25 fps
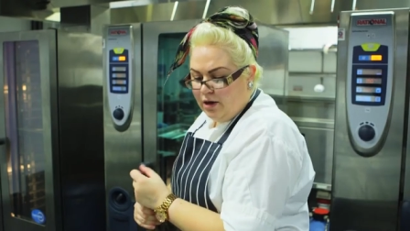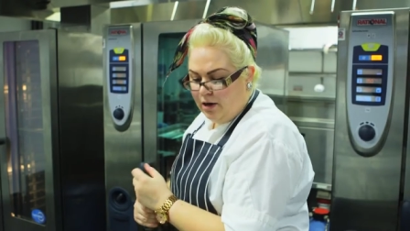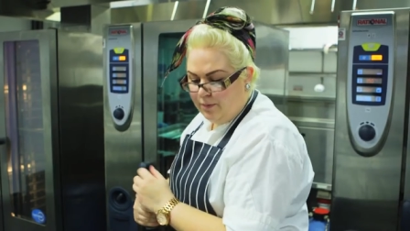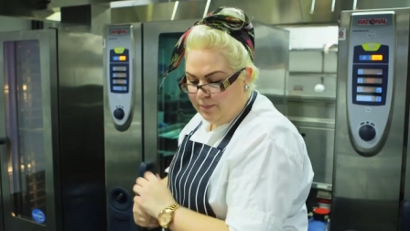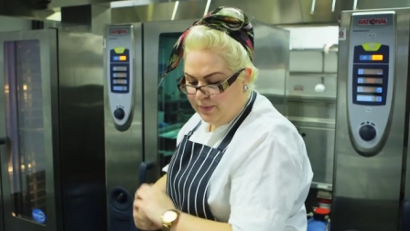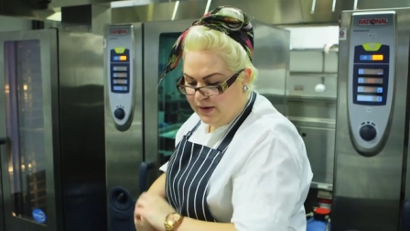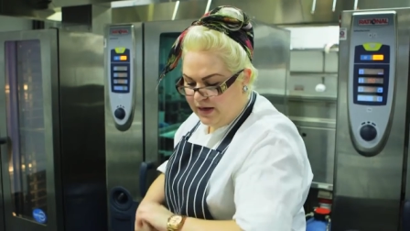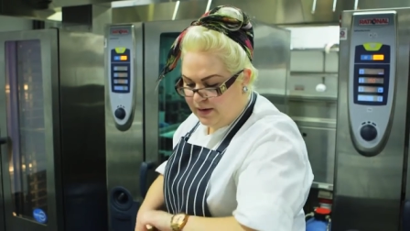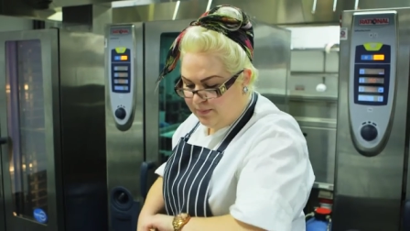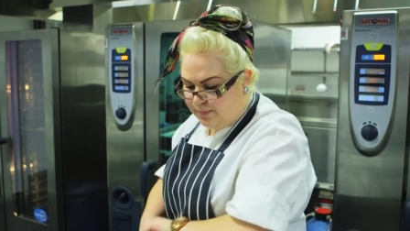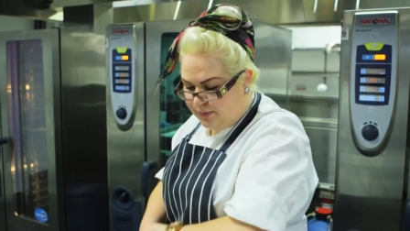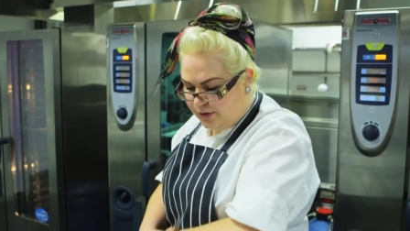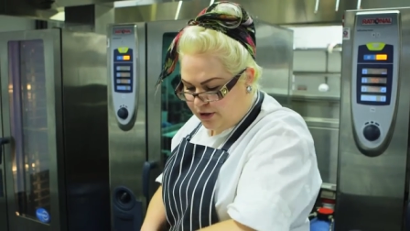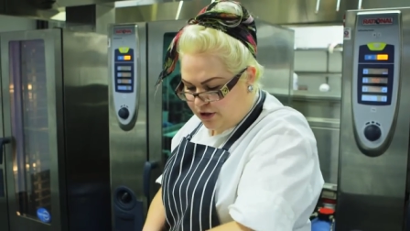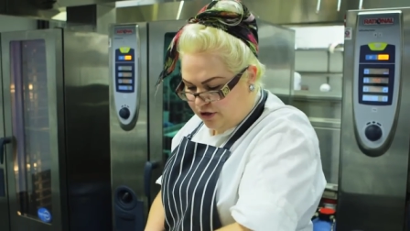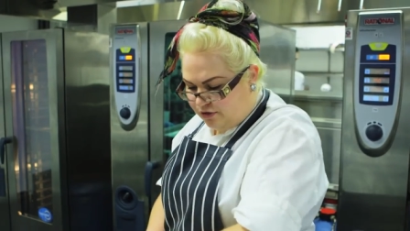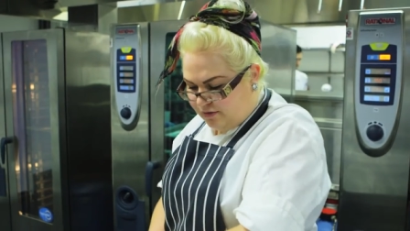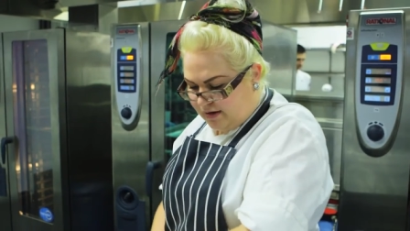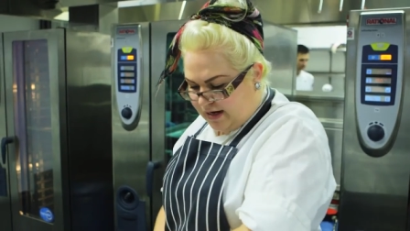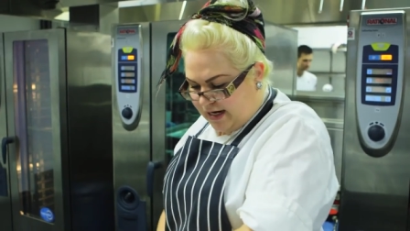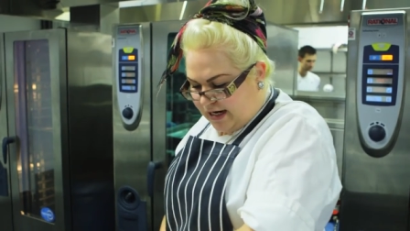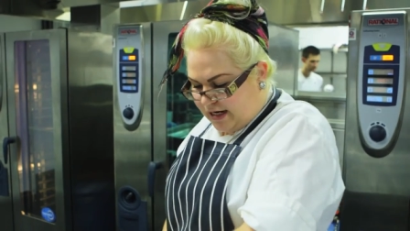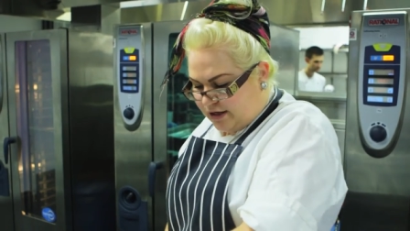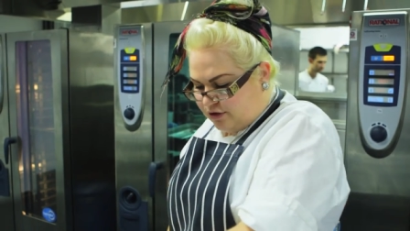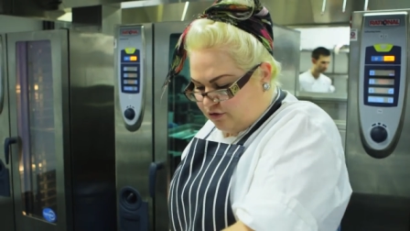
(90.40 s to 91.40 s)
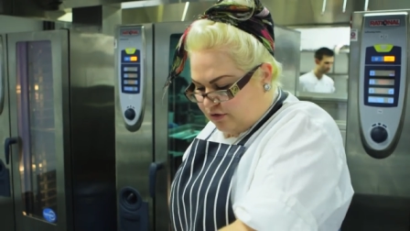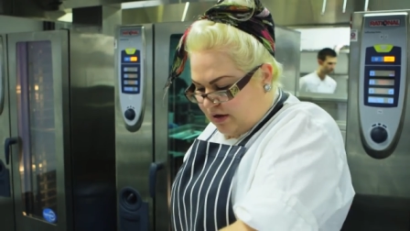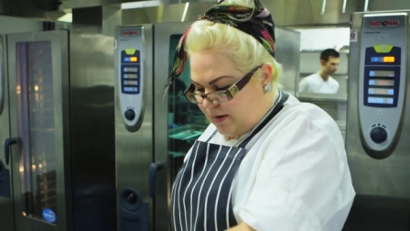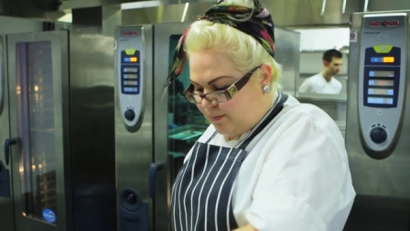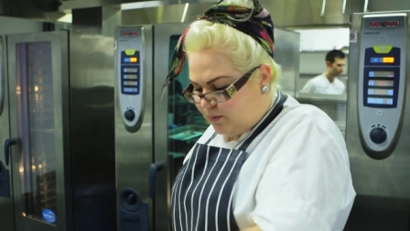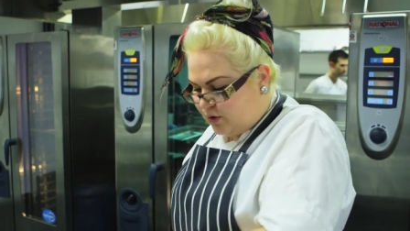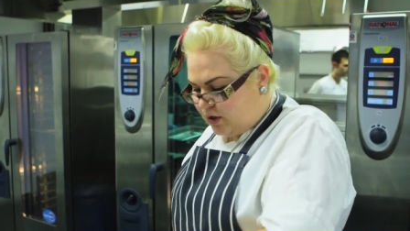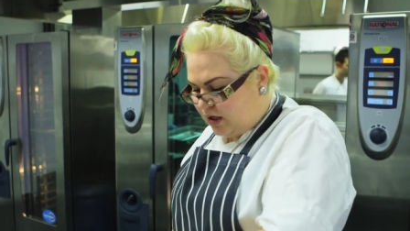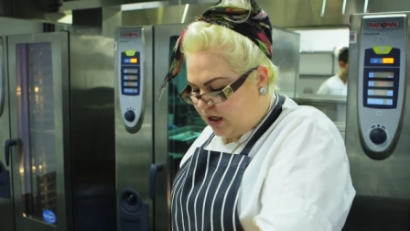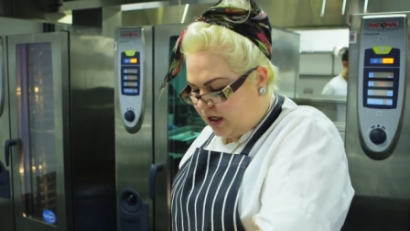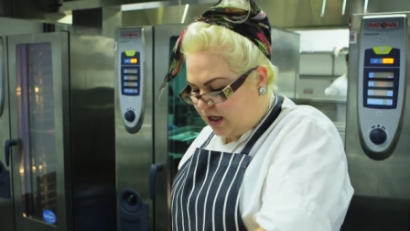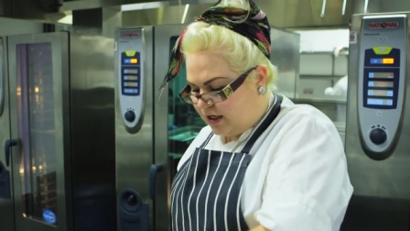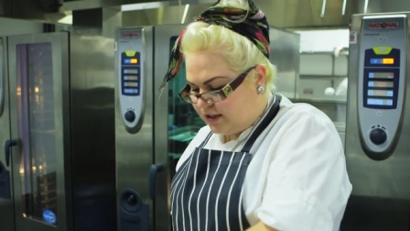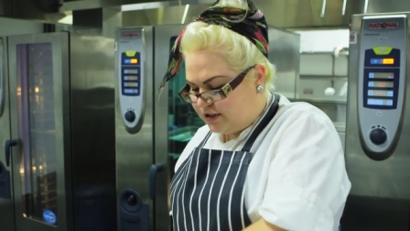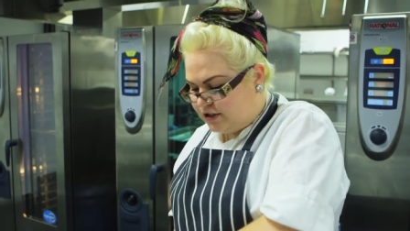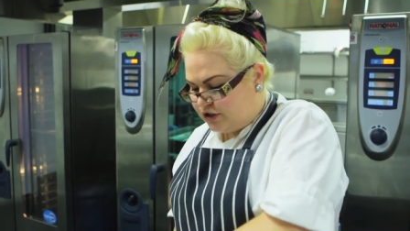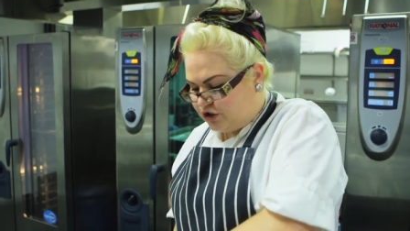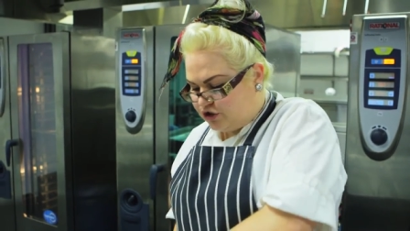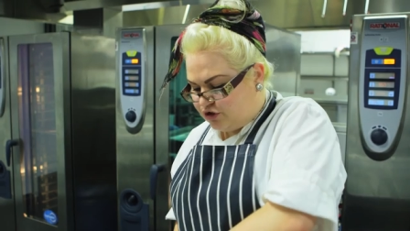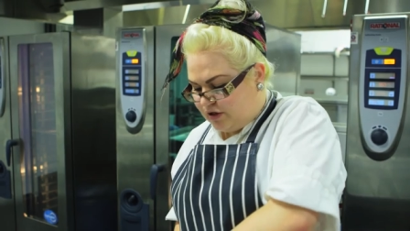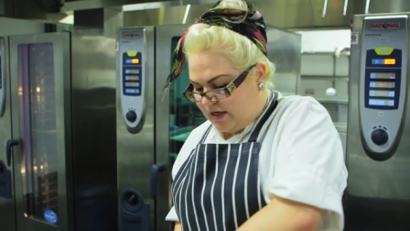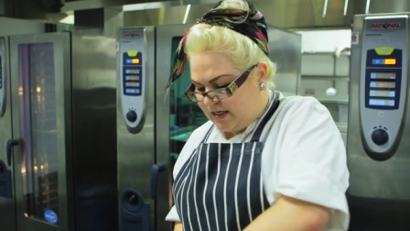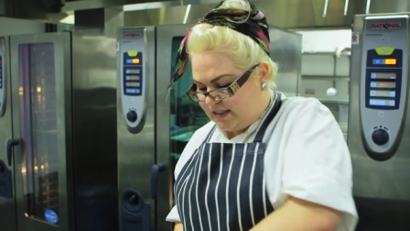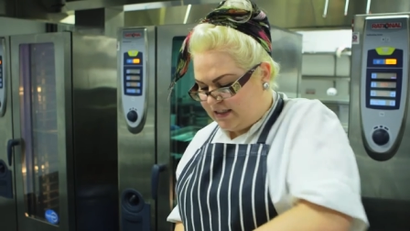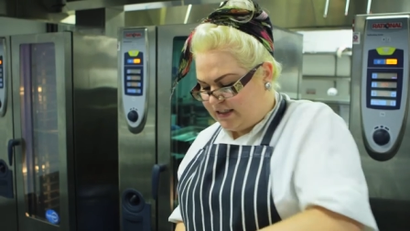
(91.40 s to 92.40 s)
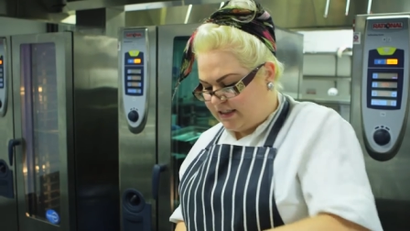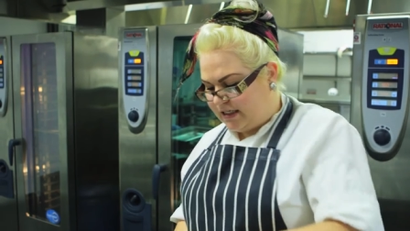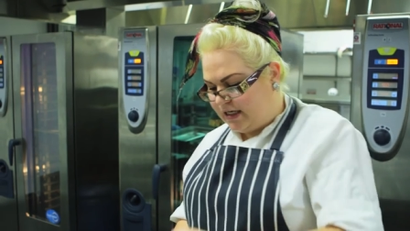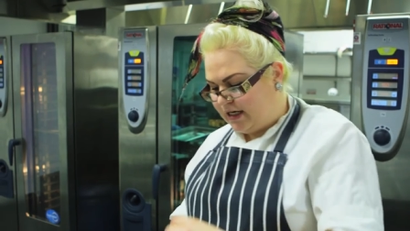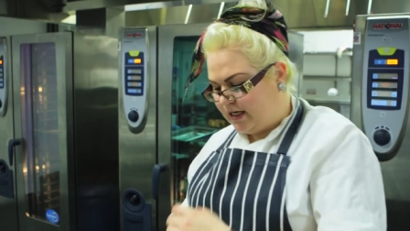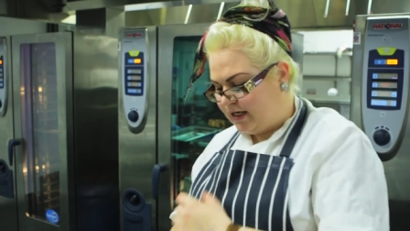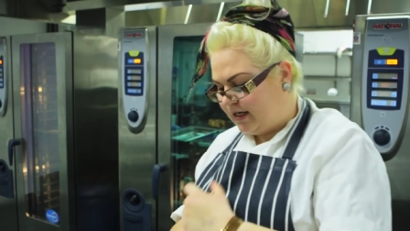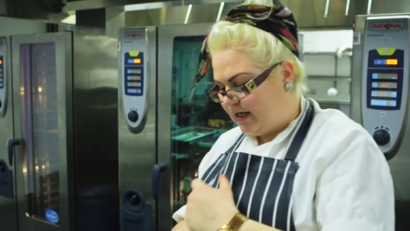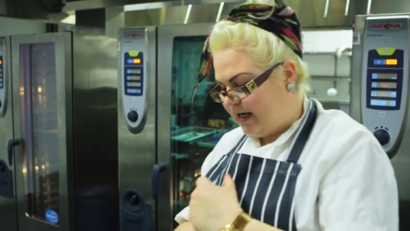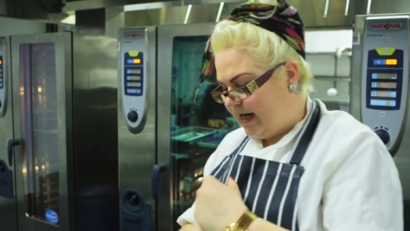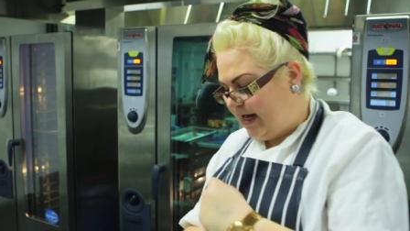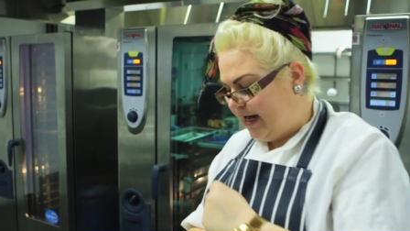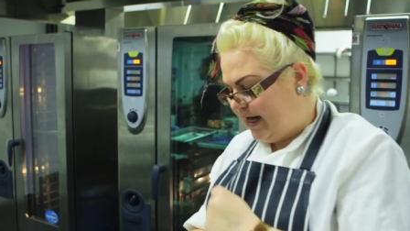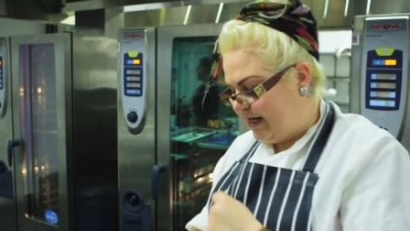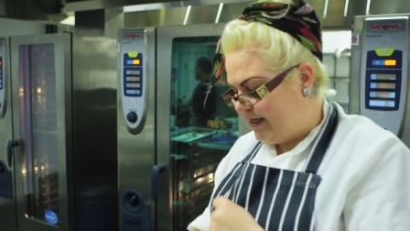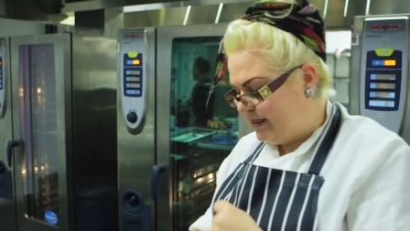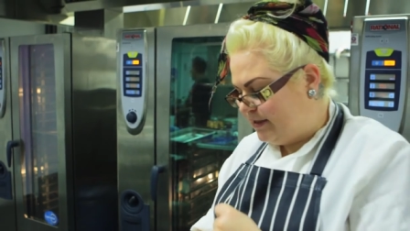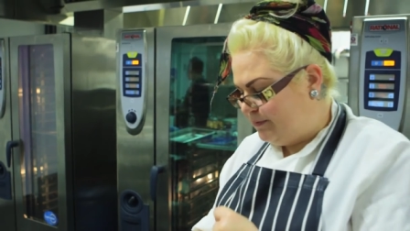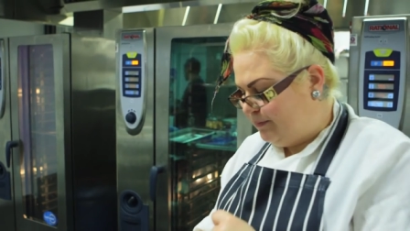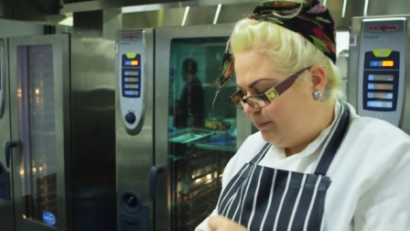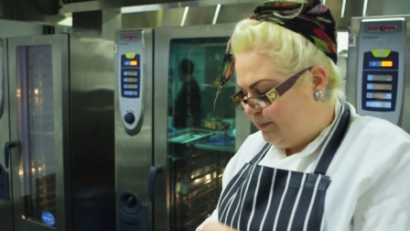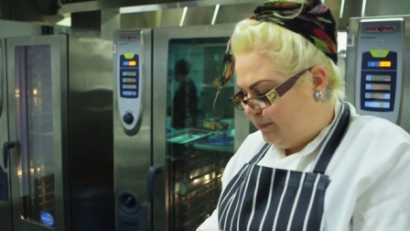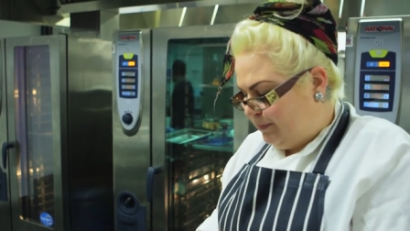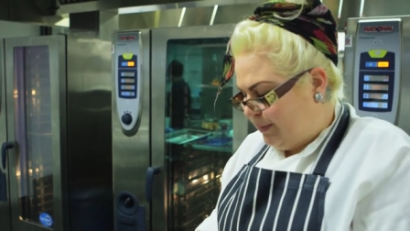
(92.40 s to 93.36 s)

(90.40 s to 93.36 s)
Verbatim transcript: A P.P.R.A. puree, gremolata dressing and